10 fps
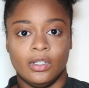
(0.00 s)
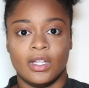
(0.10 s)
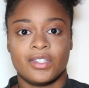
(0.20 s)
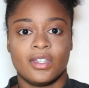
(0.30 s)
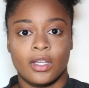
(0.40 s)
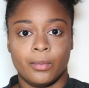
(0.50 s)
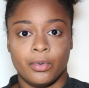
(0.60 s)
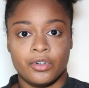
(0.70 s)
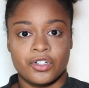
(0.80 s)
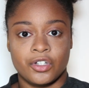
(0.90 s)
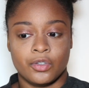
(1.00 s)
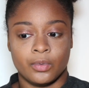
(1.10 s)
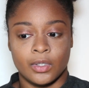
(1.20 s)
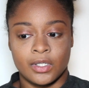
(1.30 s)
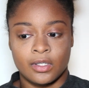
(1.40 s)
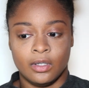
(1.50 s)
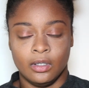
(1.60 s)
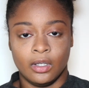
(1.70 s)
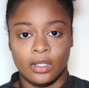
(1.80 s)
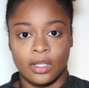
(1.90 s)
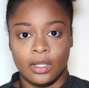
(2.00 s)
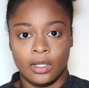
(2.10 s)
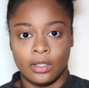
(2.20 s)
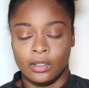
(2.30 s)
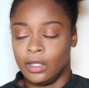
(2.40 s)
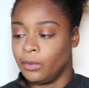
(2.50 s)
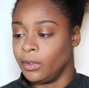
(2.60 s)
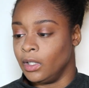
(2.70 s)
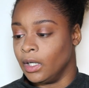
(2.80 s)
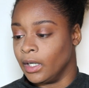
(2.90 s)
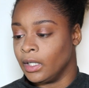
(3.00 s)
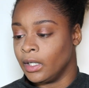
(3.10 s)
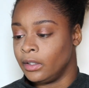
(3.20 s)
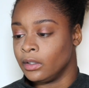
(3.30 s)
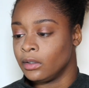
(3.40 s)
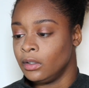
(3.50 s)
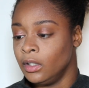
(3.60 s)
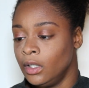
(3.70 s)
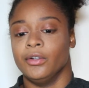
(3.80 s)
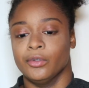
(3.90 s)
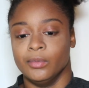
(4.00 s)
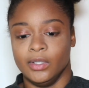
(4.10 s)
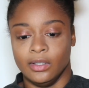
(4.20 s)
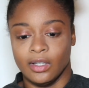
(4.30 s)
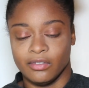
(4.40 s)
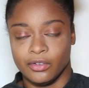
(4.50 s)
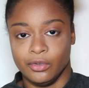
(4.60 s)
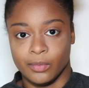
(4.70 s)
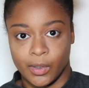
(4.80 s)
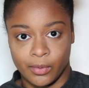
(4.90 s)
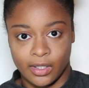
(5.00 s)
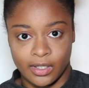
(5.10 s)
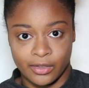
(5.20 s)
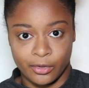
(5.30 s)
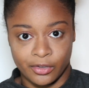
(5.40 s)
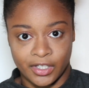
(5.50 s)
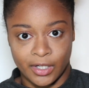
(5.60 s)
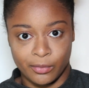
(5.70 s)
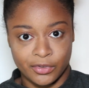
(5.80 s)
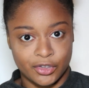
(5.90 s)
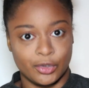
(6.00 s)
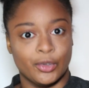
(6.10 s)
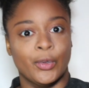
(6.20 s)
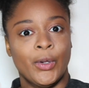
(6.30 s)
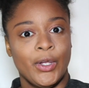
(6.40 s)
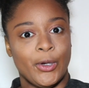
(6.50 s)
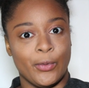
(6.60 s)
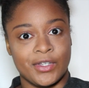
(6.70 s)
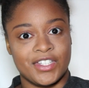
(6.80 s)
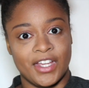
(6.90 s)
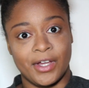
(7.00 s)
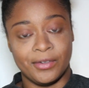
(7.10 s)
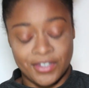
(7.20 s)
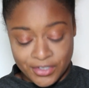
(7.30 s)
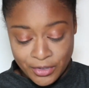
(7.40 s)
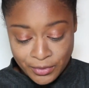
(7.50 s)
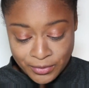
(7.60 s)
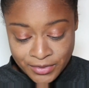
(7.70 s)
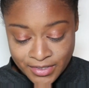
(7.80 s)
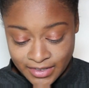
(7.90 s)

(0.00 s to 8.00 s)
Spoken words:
the next thing I purchased was the NICKAK liquid eyeliner. I normally never do my wing liner on camera, so we'll see how this goes.